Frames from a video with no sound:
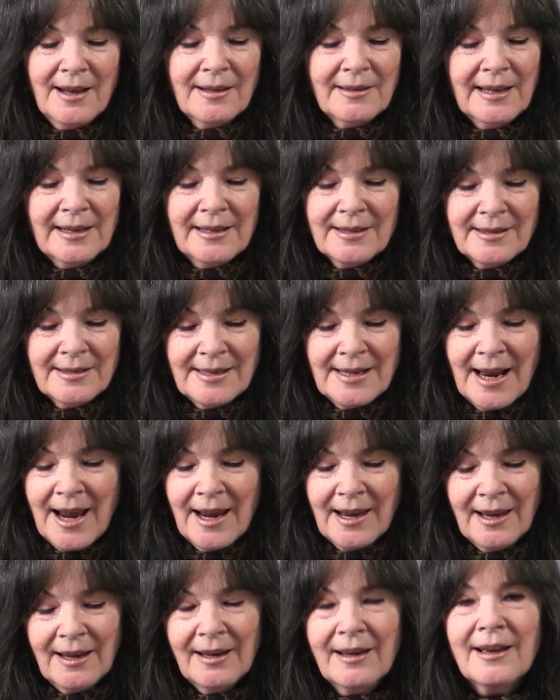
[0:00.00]
that is
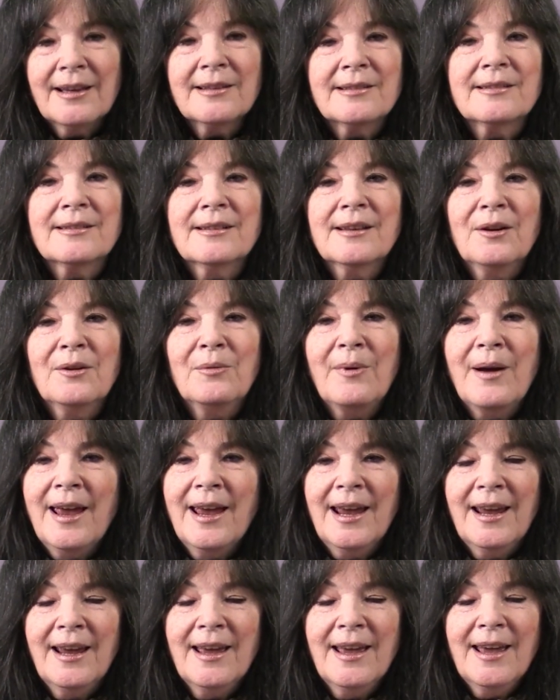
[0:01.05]
taking us
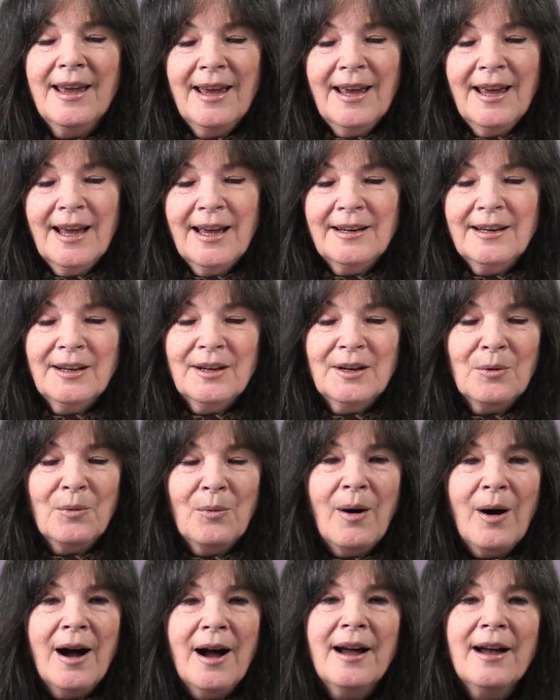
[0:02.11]
away. And in a
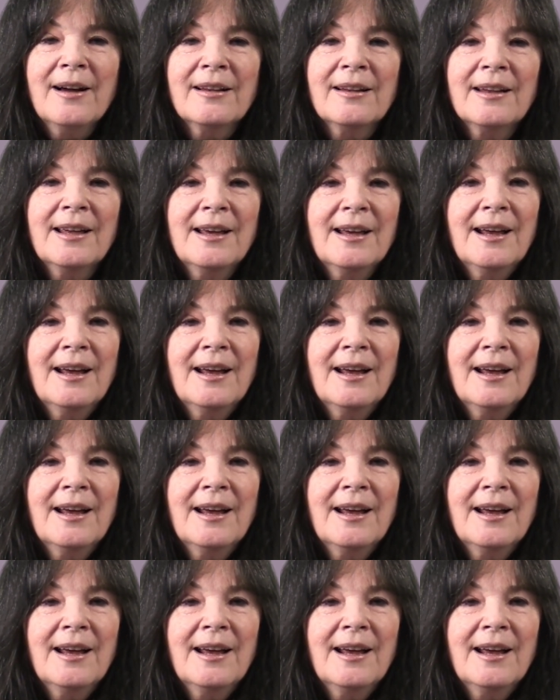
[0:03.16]
while,